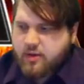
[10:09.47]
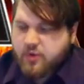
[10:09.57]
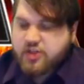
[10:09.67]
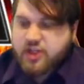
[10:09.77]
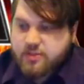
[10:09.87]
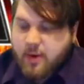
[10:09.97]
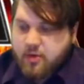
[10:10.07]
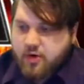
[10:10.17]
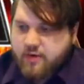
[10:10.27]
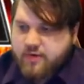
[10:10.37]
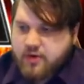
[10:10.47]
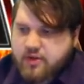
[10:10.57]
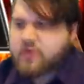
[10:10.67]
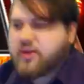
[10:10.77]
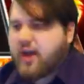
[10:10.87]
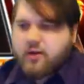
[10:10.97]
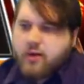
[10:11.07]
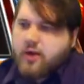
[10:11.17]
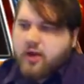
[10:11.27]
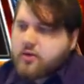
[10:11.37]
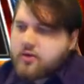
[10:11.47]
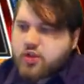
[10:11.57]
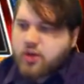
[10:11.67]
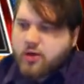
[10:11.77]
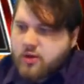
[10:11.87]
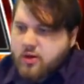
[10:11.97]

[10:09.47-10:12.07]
which gets my Brilliant Fusion. Yeah, okay, sure.